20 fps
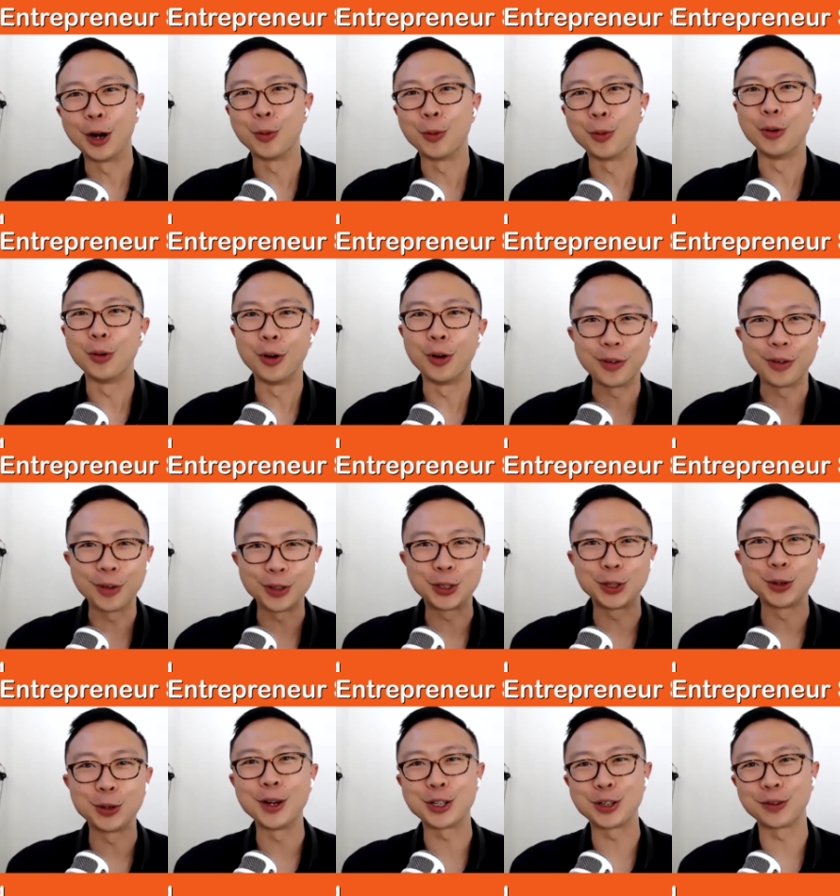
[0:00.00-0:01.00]
to reveal too
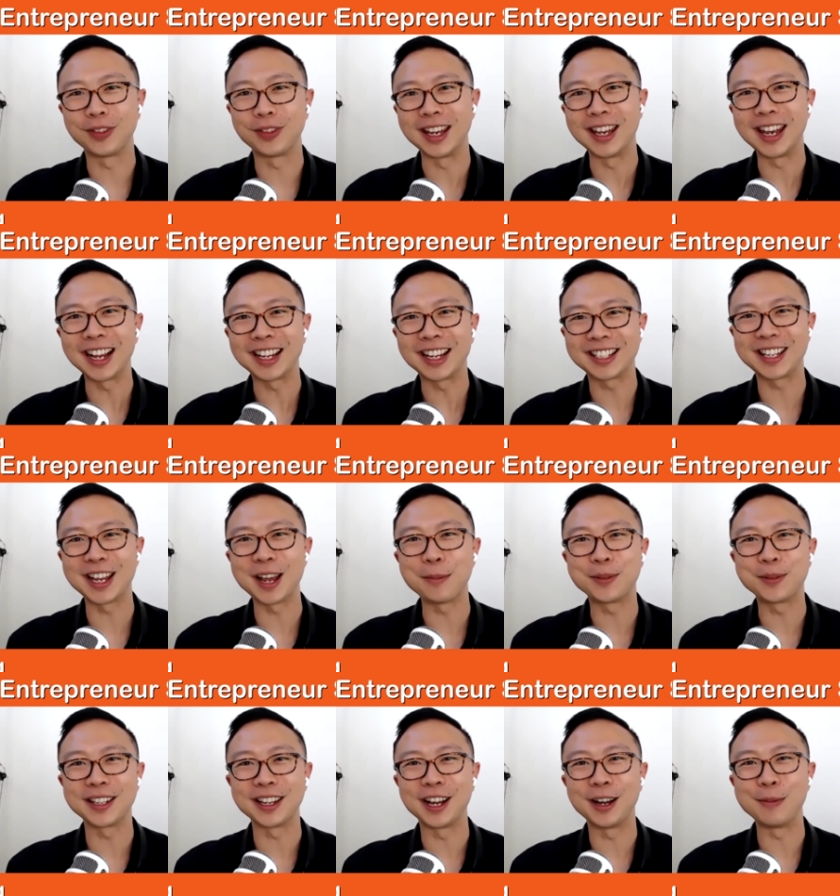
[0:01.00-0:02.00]
much of the next steps.
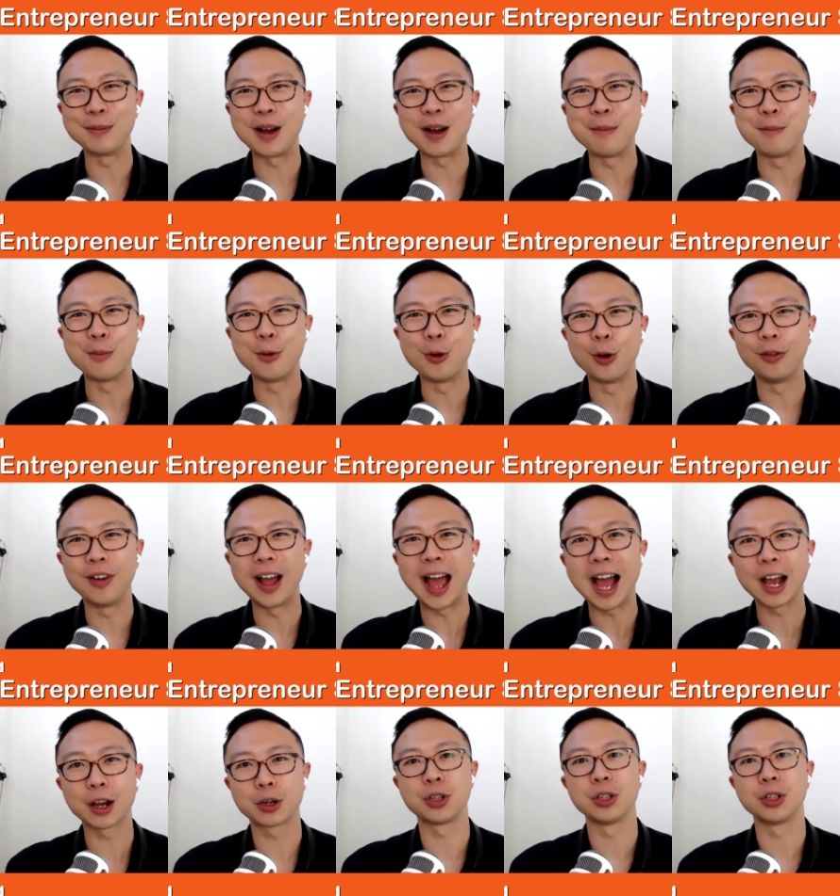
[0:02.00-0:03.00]
I'm more of an
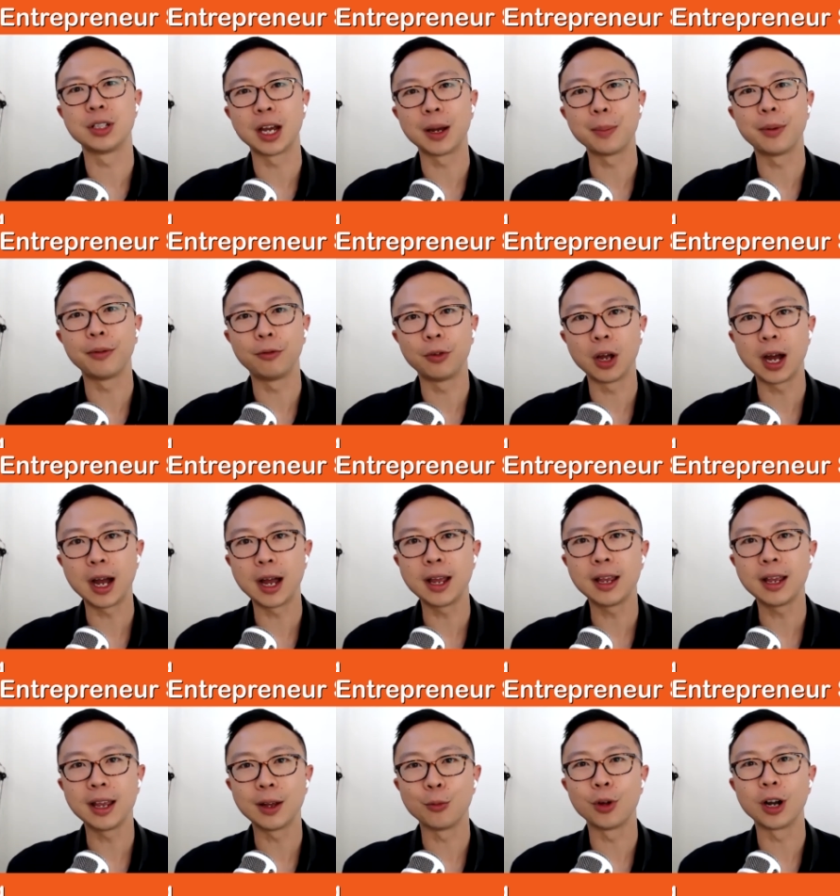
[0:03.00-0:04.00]
action type of guy.
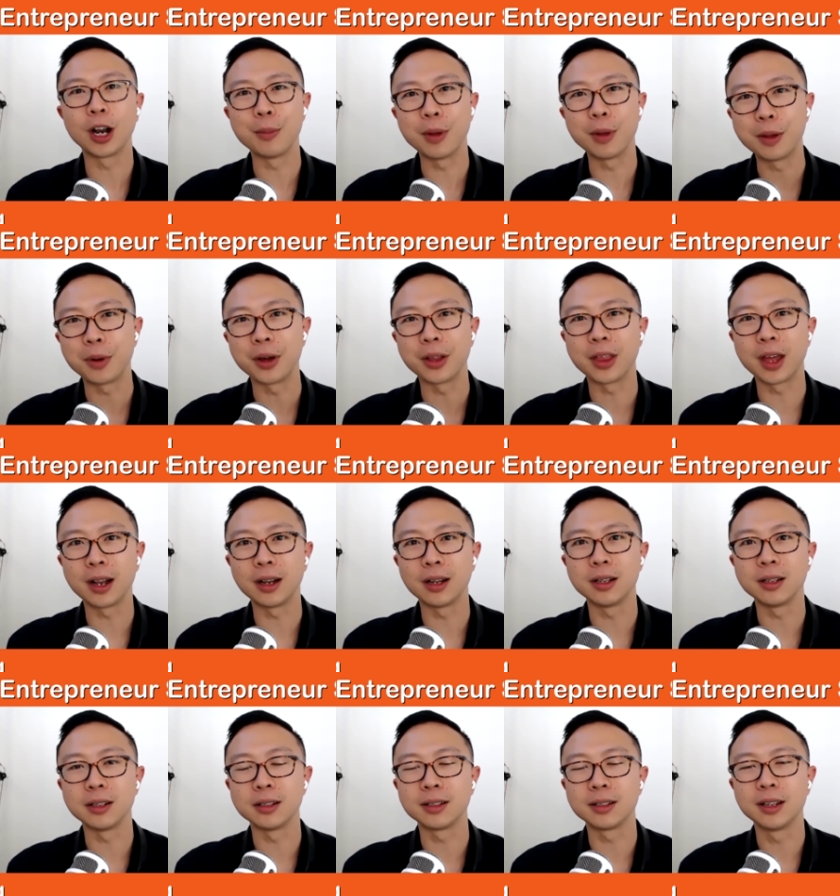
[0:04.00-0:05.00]
And what I mean by that
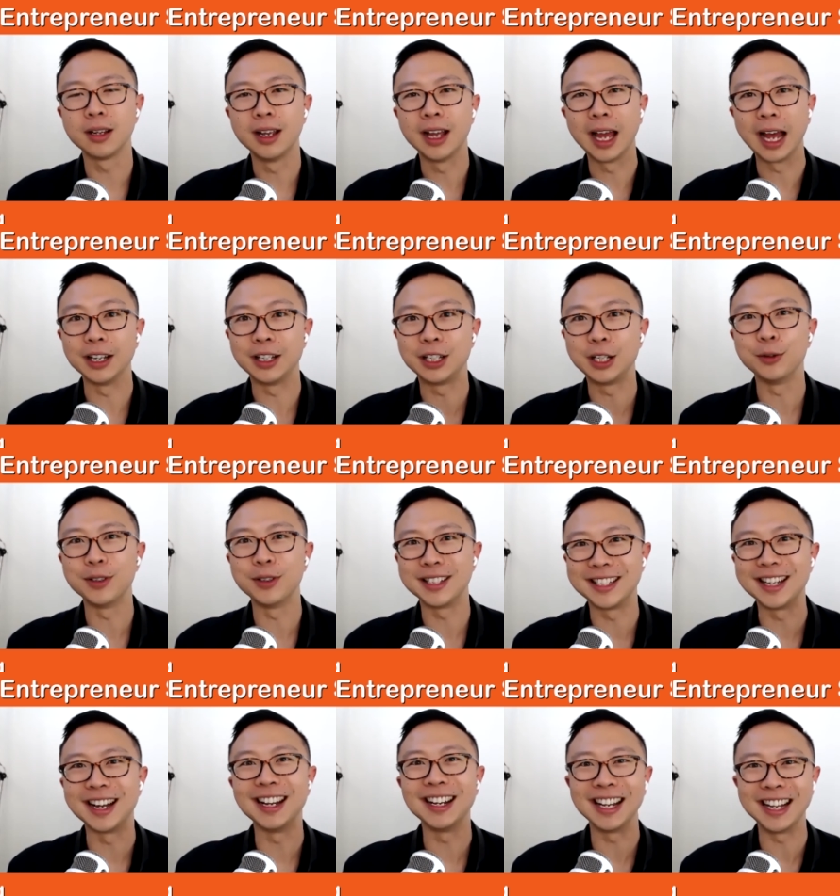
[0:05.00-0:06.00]
is until it's
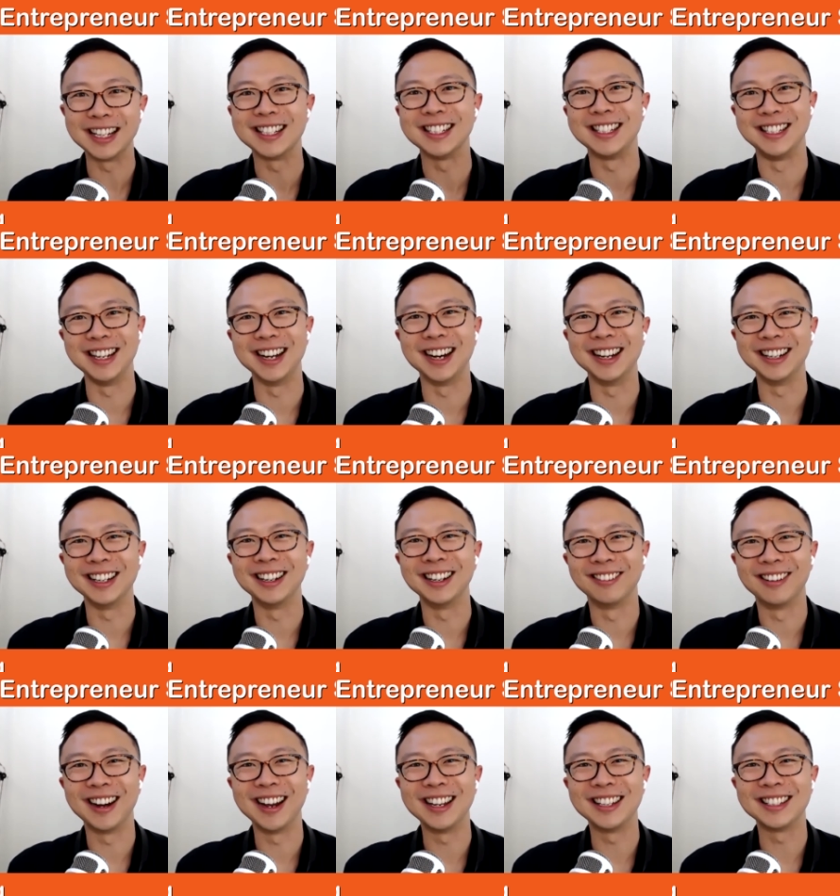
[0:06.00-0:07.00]
done,
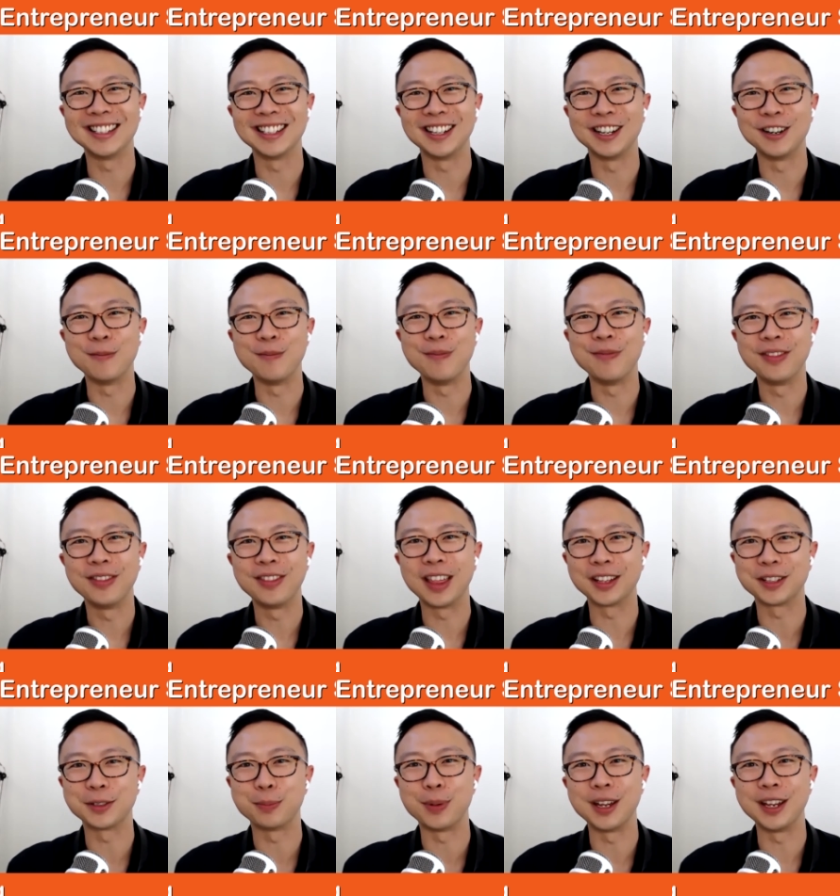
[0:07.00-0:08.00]
right? That's
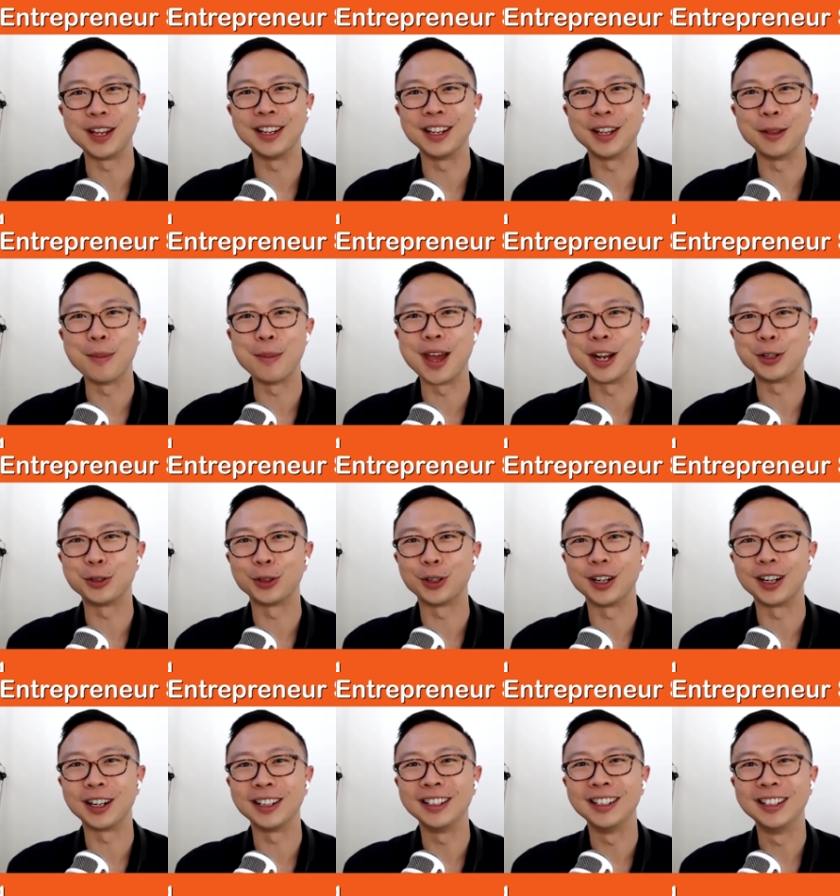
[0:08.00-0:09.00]
been the
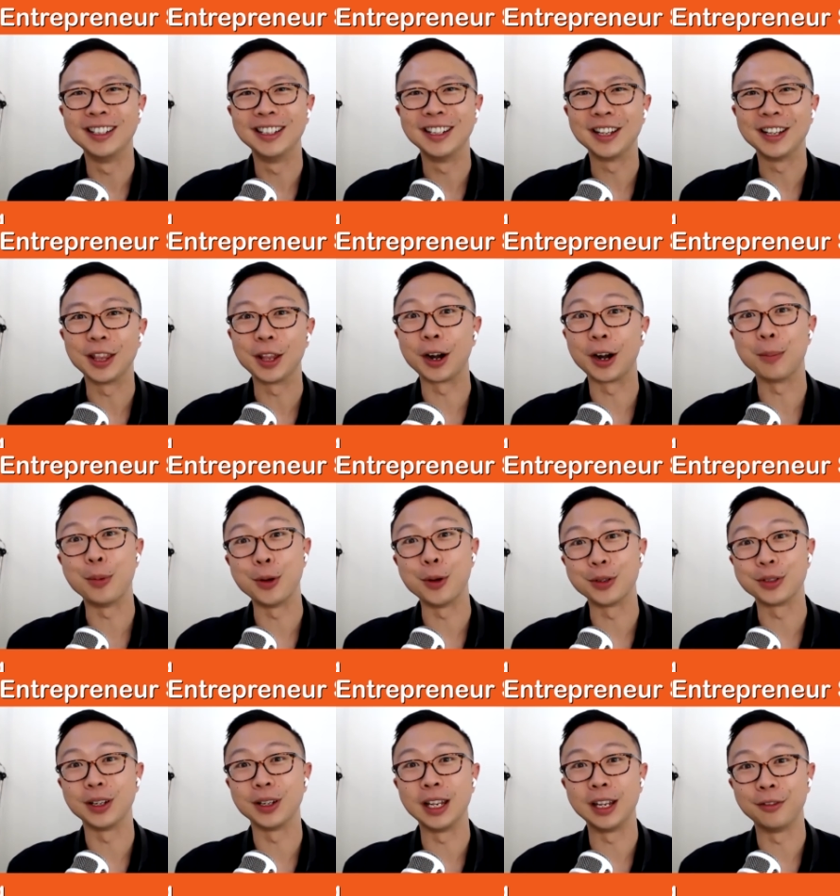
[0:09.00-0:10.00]
mantra that I
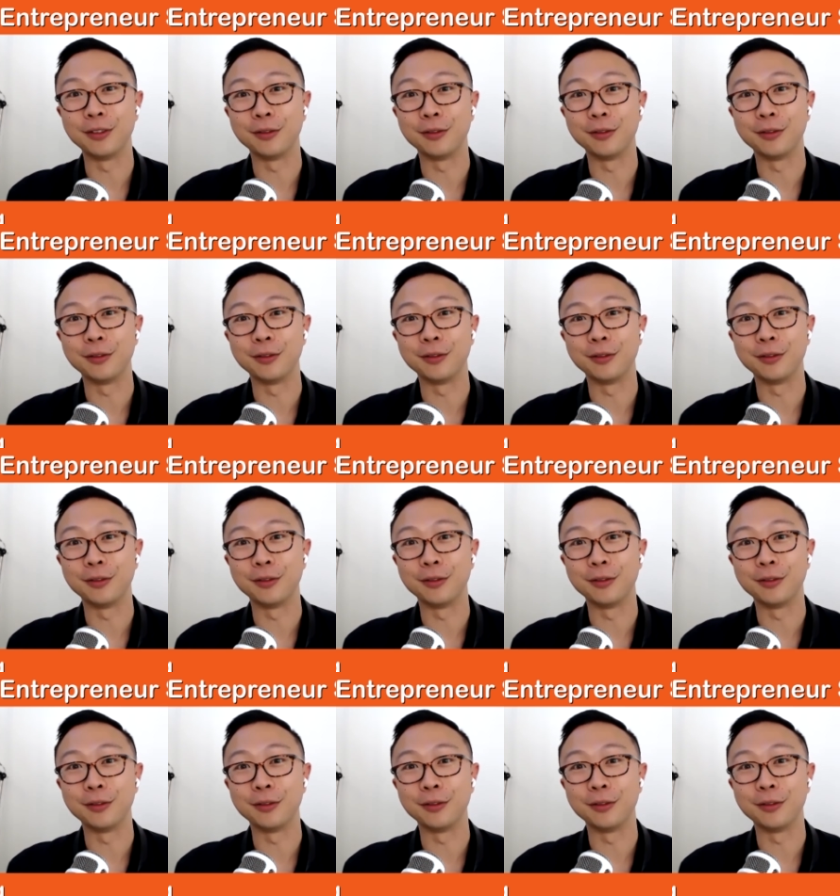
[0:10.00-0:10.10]
personally live